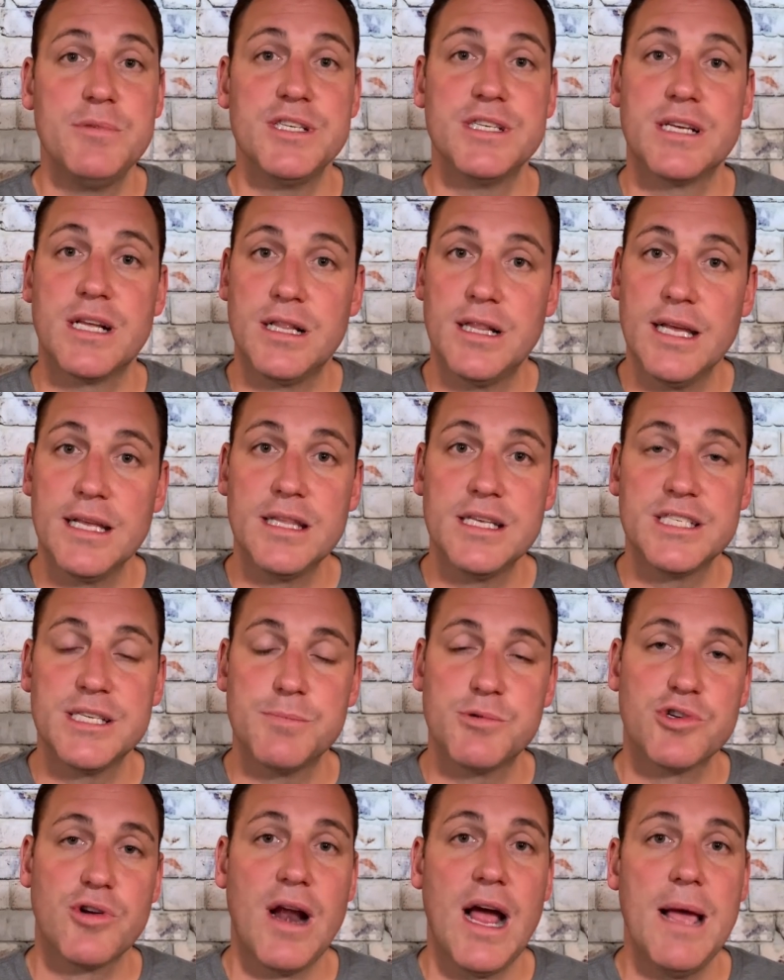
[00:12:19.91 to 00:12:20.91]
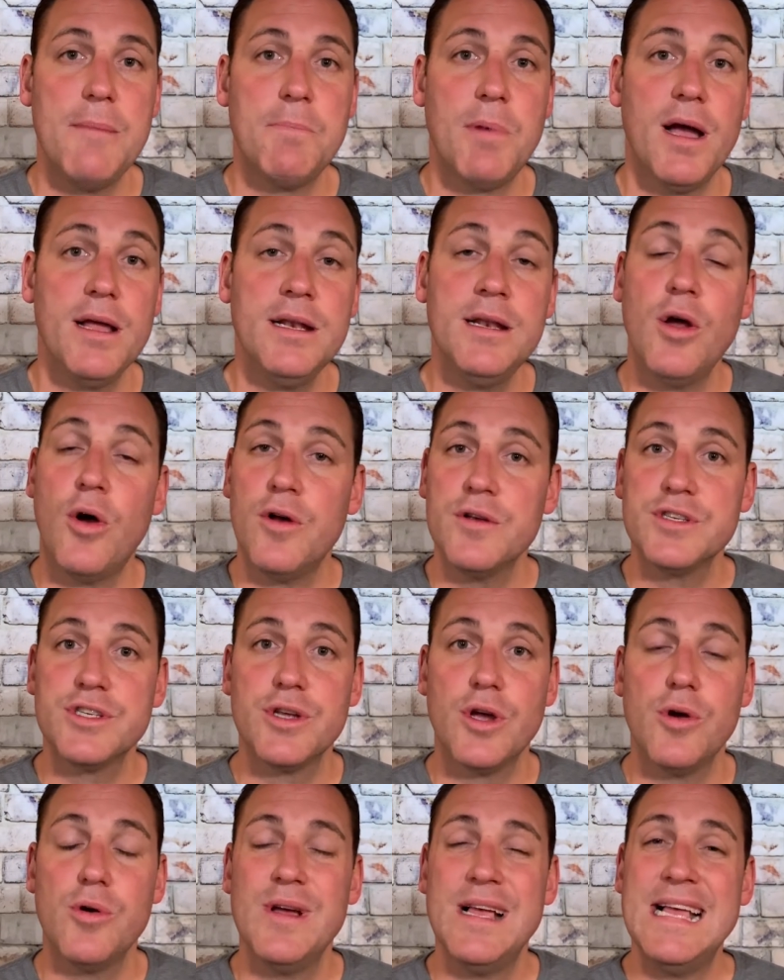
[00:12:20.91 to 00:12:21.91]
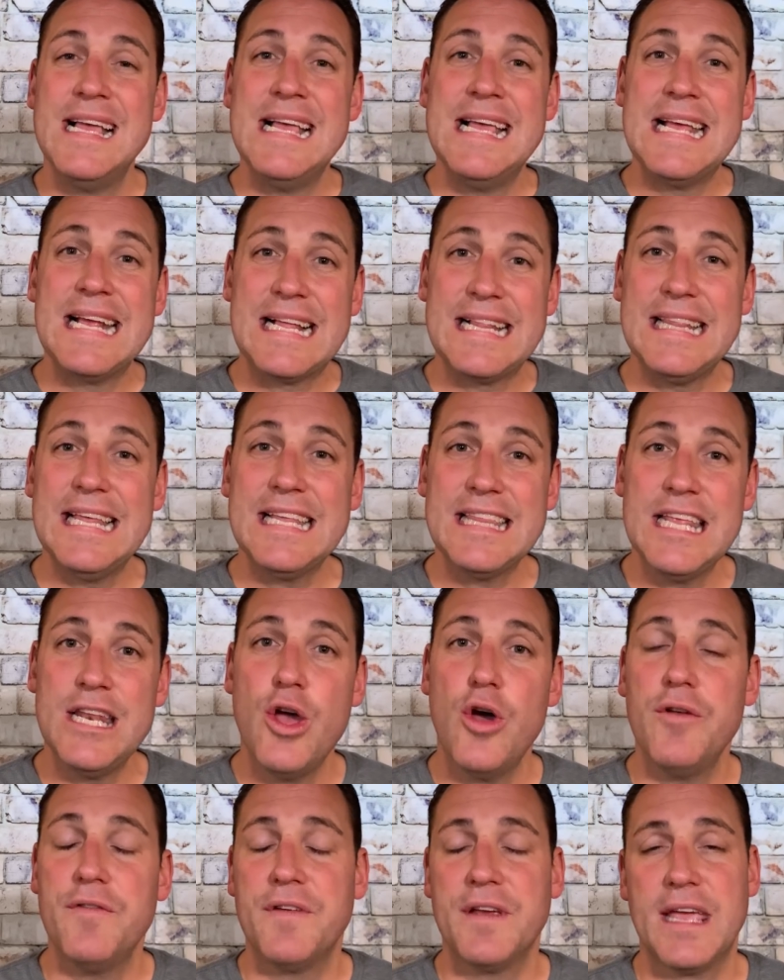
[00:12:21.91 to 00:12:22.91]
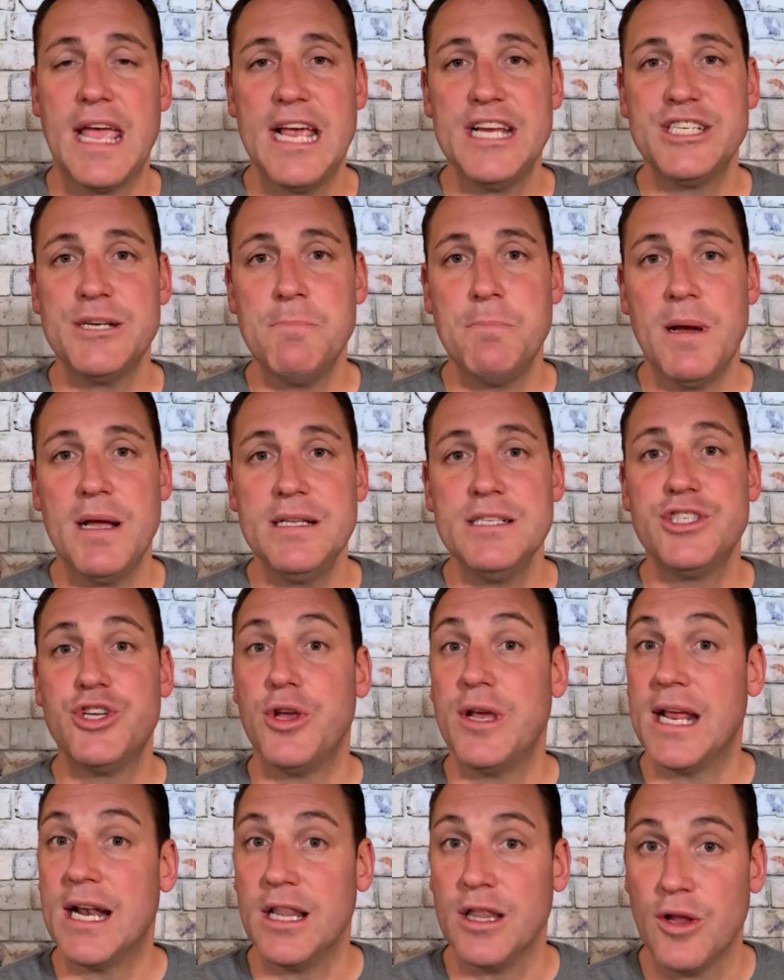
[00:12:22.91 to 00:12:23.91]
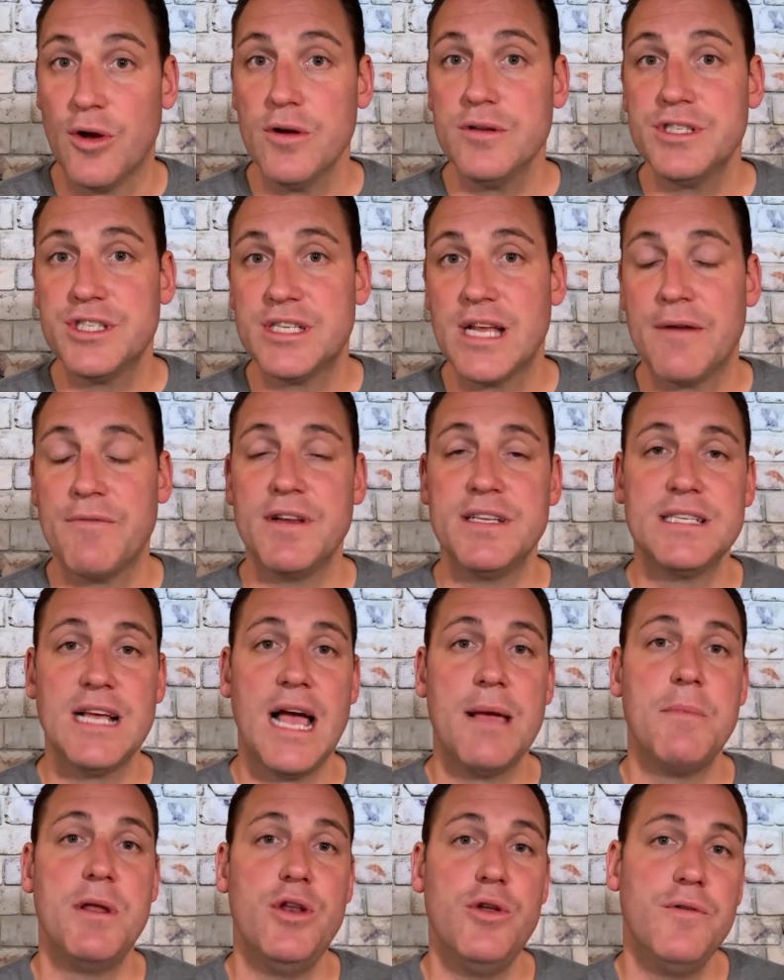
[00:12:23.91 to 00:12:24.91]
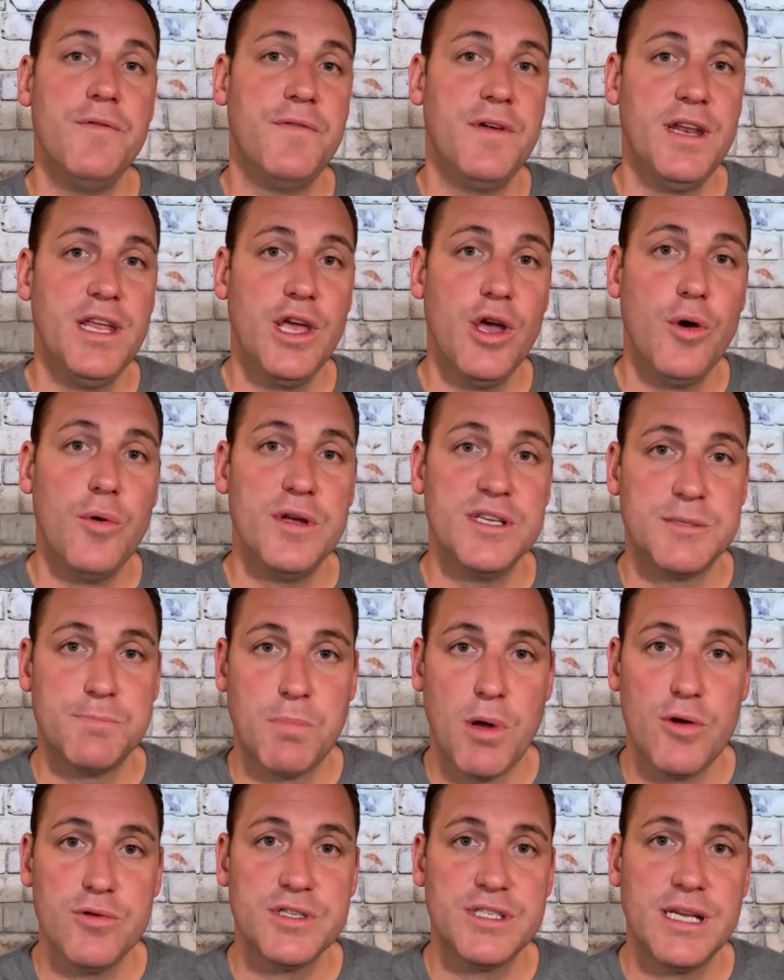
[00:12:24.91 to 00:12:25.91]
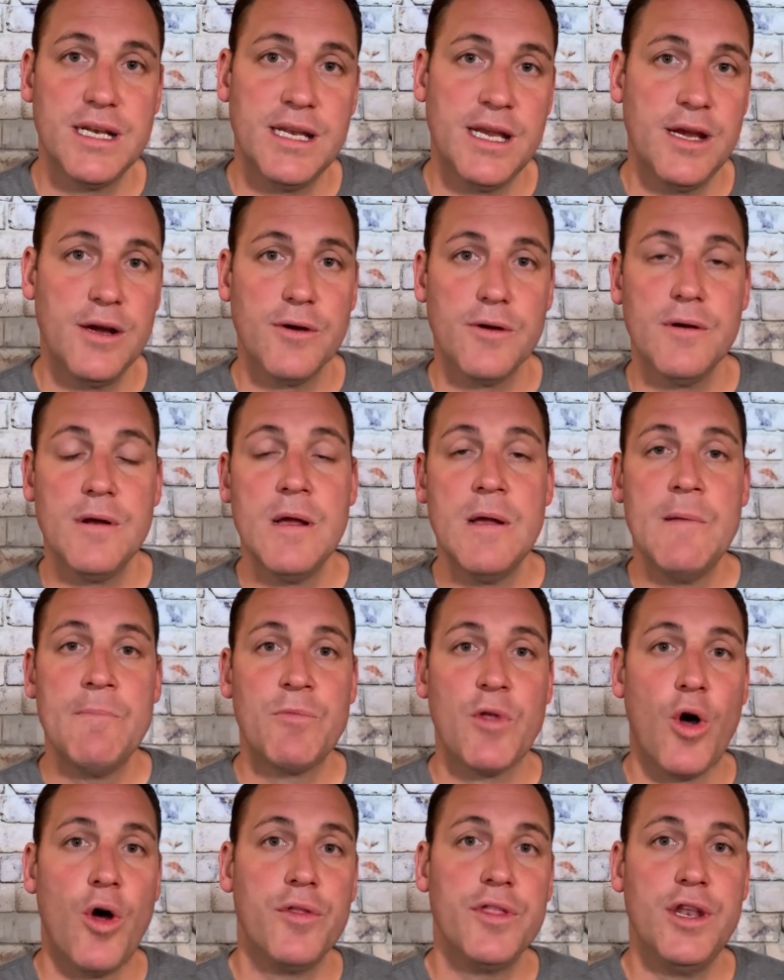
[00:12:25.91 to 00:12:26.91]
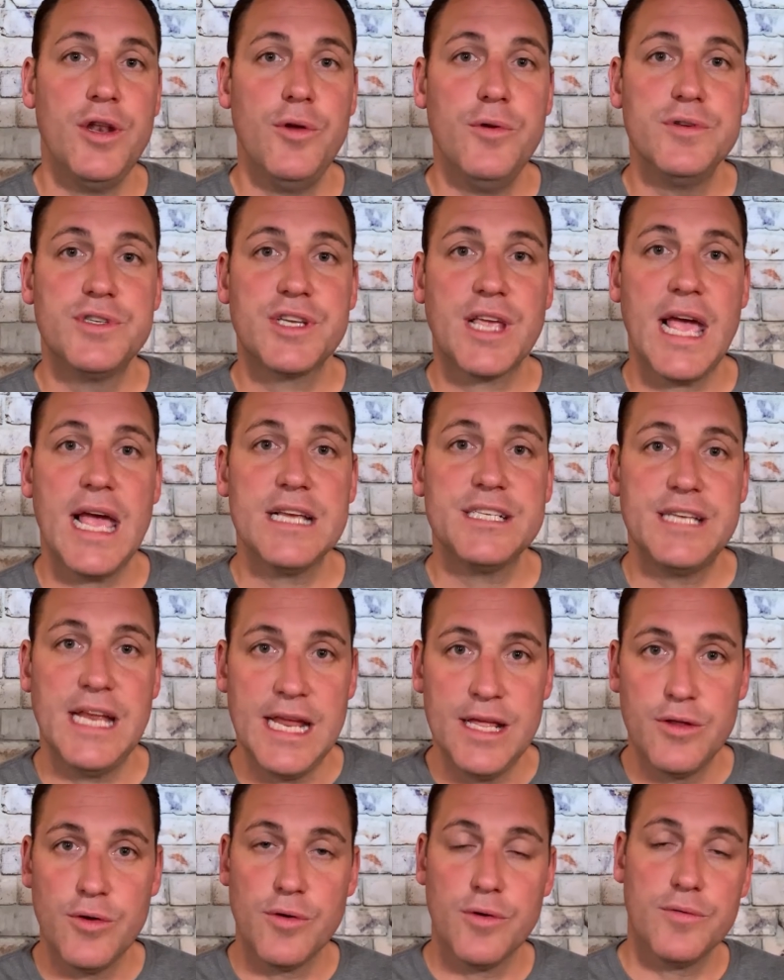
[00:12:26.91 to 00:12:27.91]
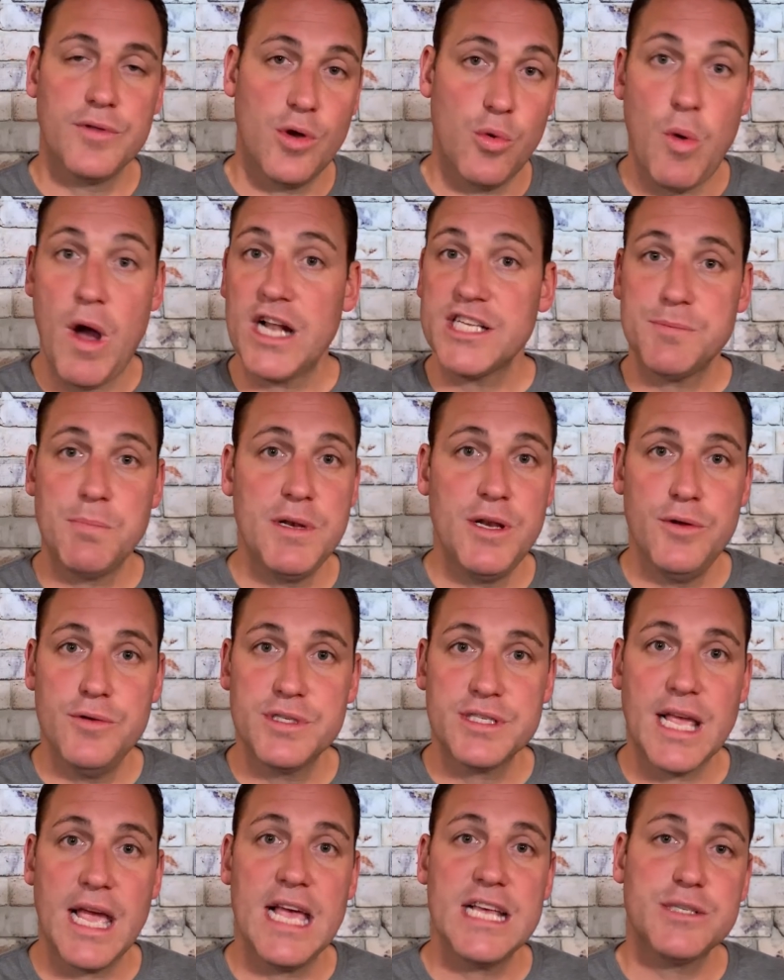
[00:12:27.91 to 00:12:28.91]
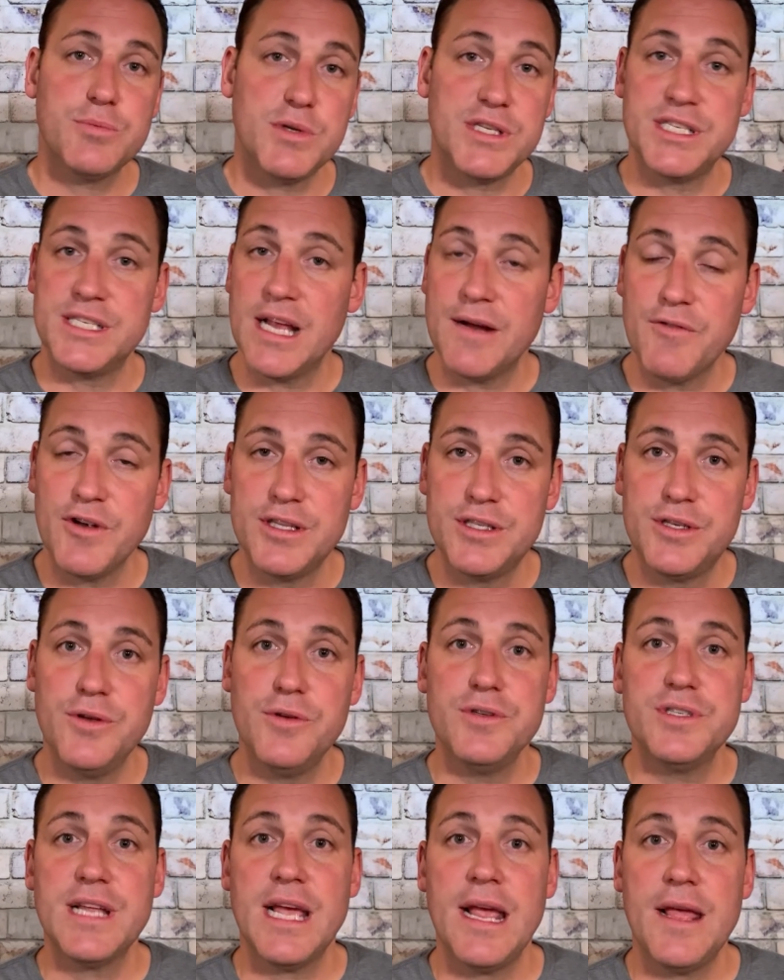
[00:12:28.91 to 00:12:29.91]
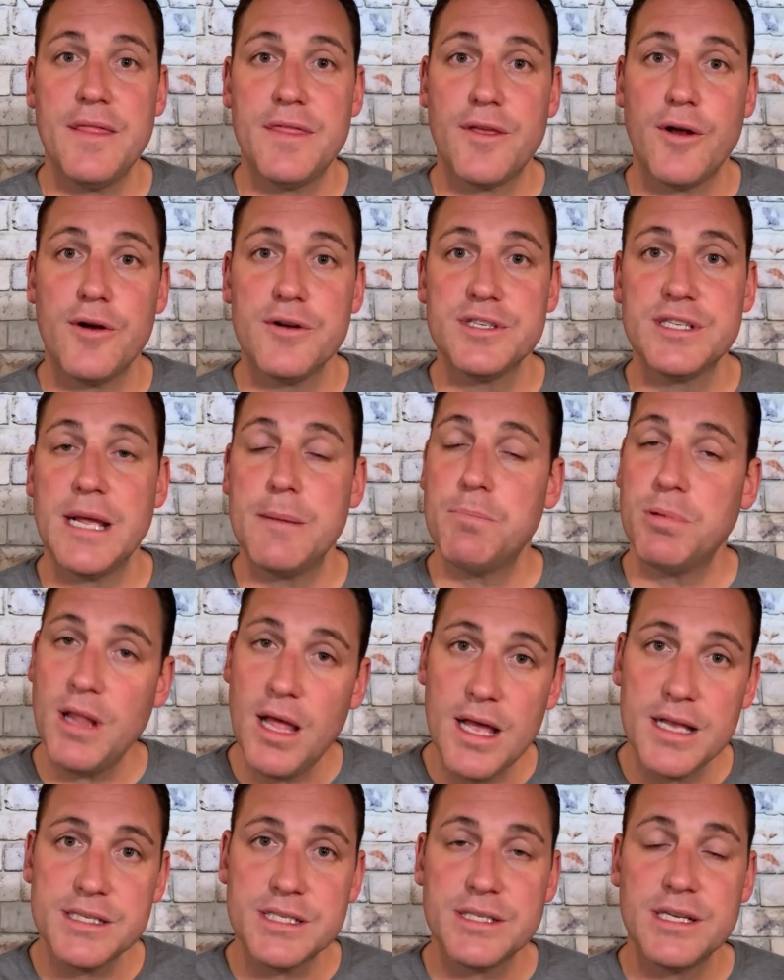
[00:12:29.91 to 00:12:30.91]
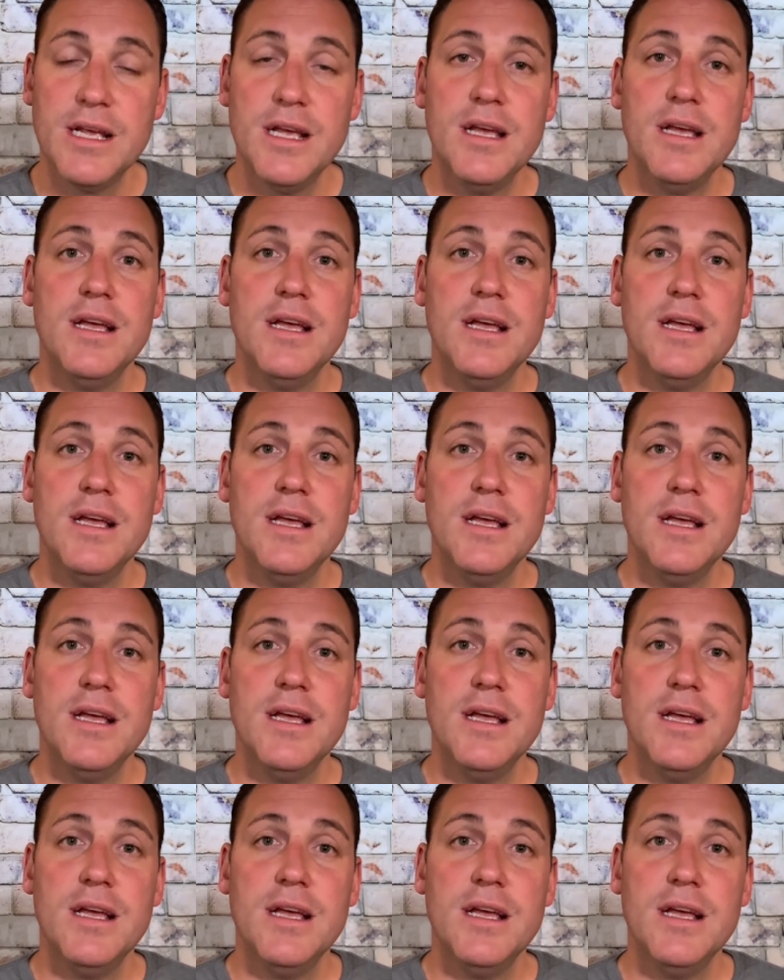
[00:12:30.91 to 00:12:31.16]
Just click the subscribe button. Also, click the notification button so you get alerts every time a new video is posted here on the newscast, either the Watchman newscast, which is every Tuesday and Thursday, plus